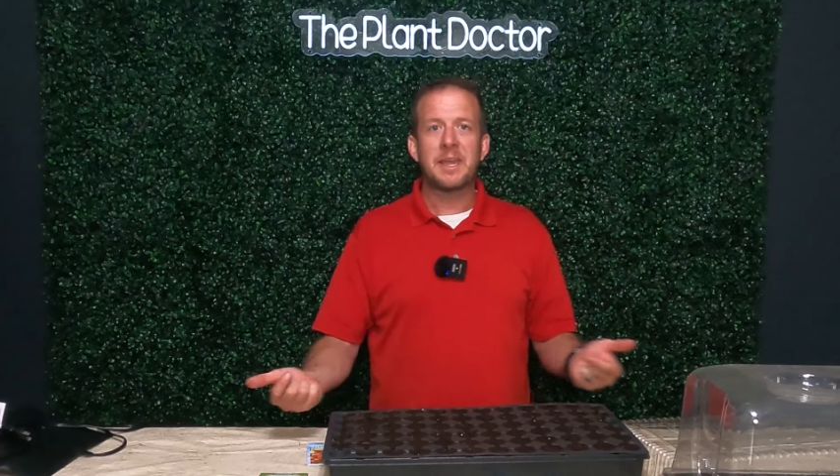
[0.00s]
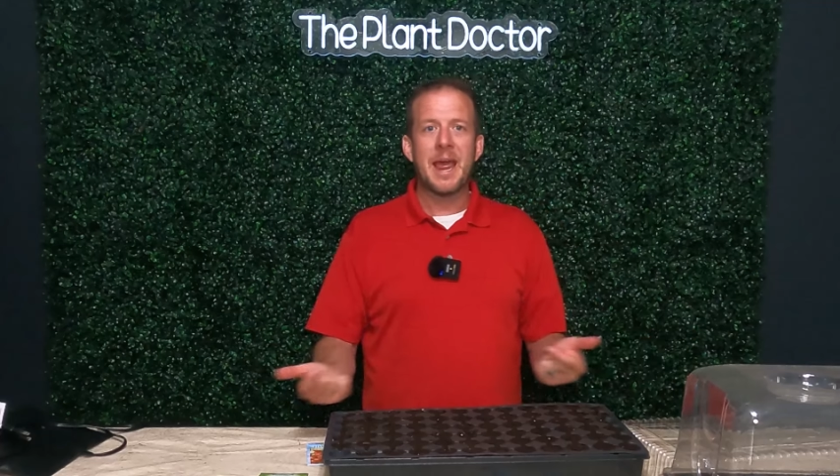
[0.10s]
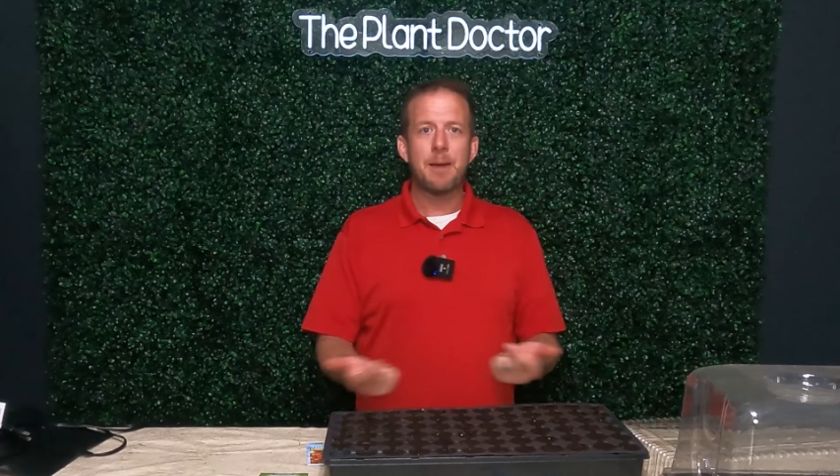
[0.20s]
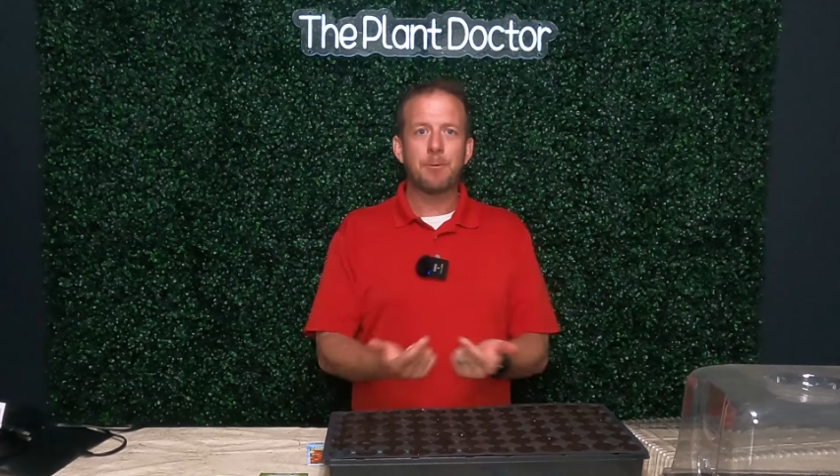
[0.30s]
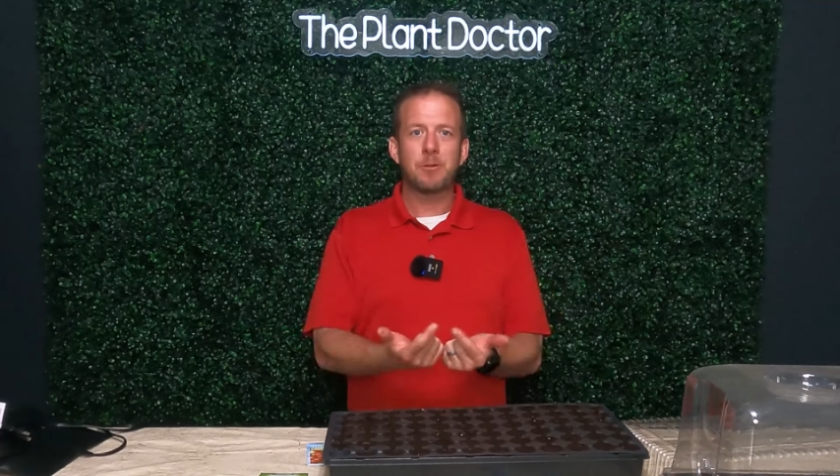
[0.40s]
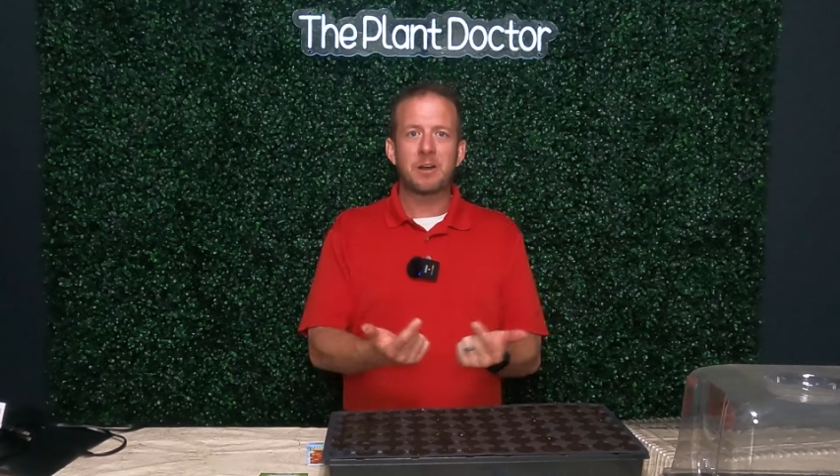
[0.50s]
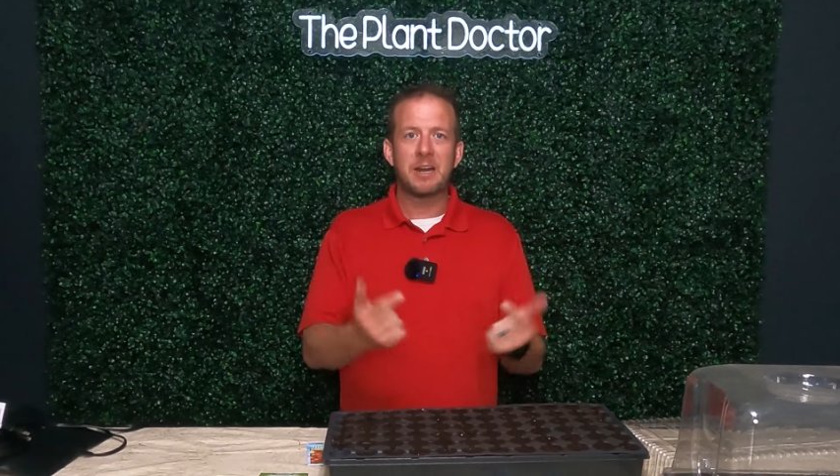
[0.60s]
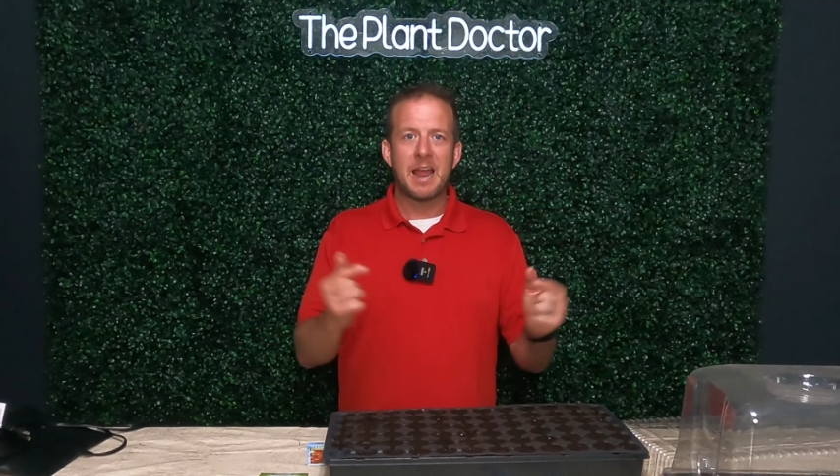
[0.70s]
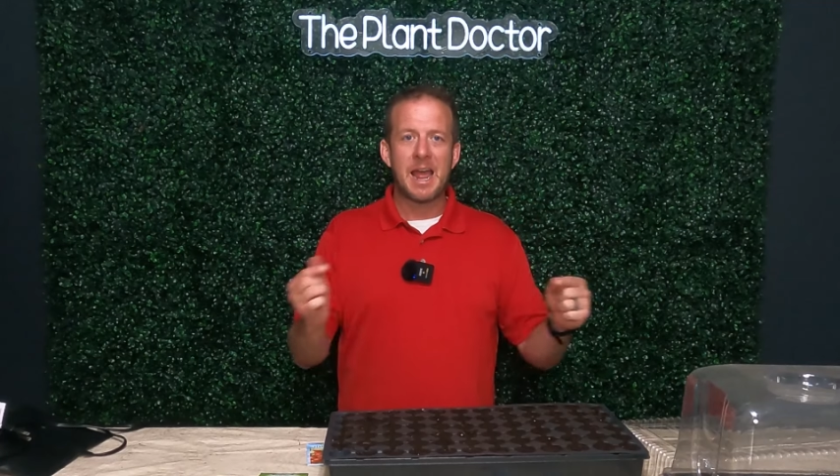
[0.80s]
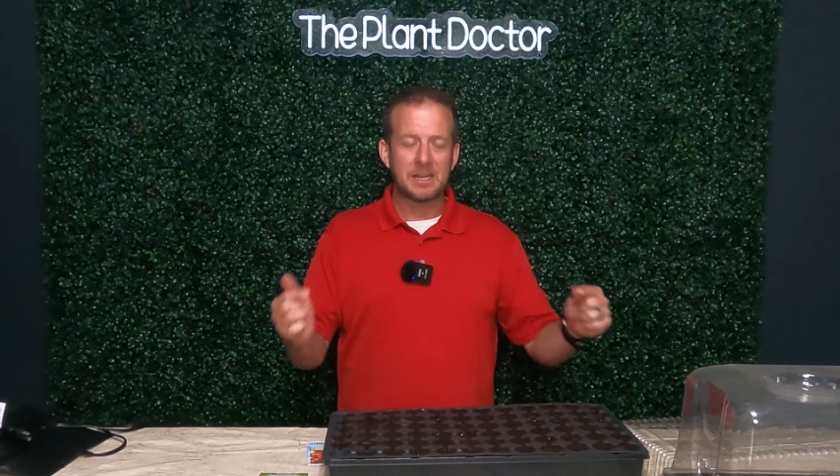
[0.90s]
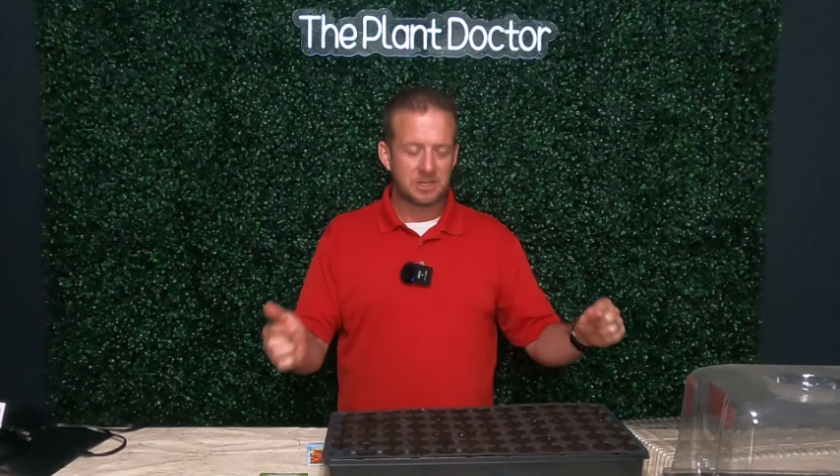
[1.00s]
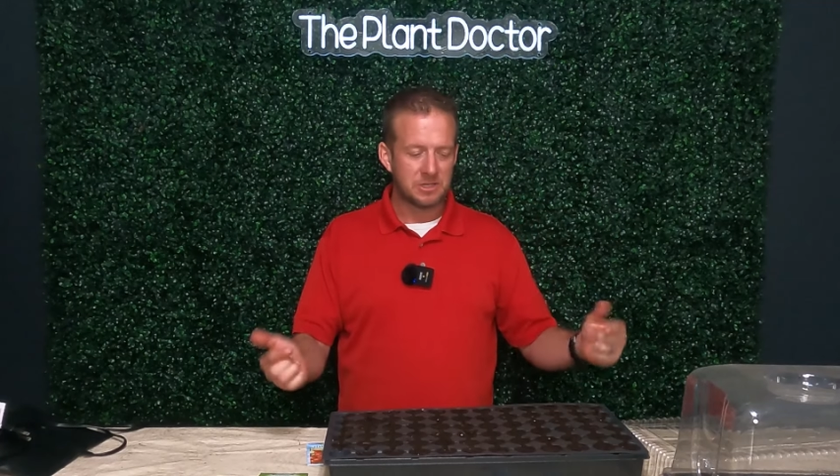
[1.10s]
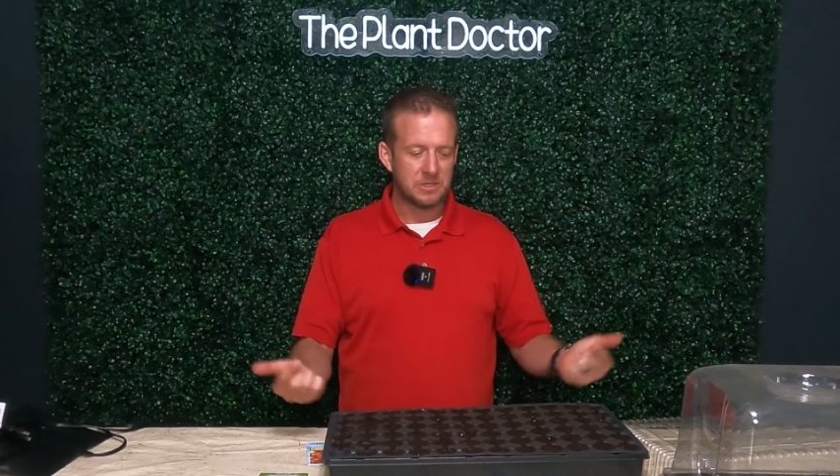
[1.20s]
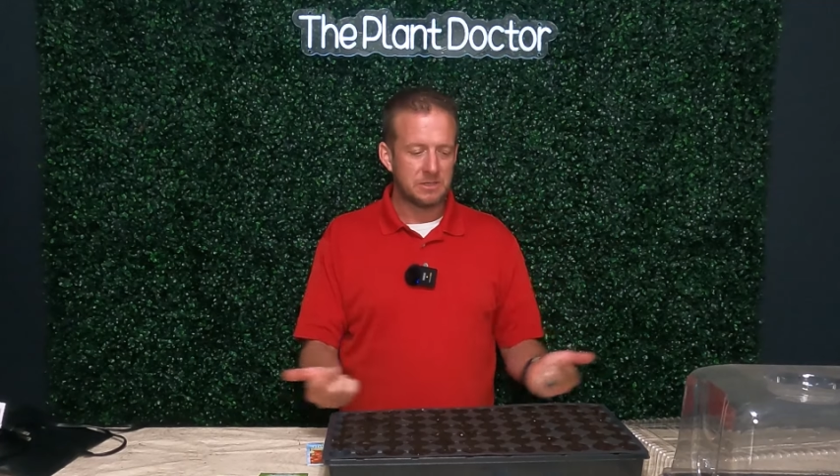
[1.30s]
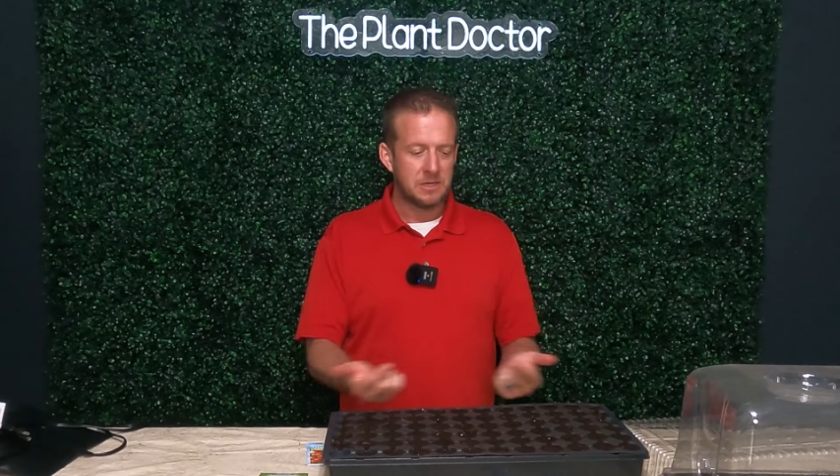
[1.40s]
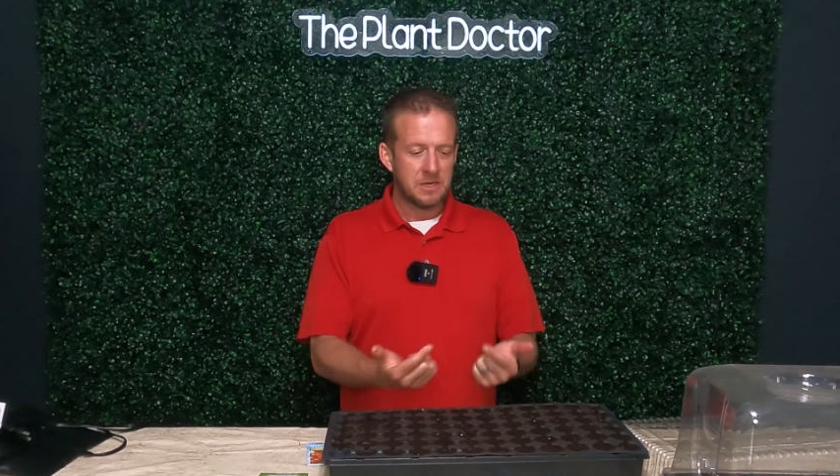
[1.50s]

capillary action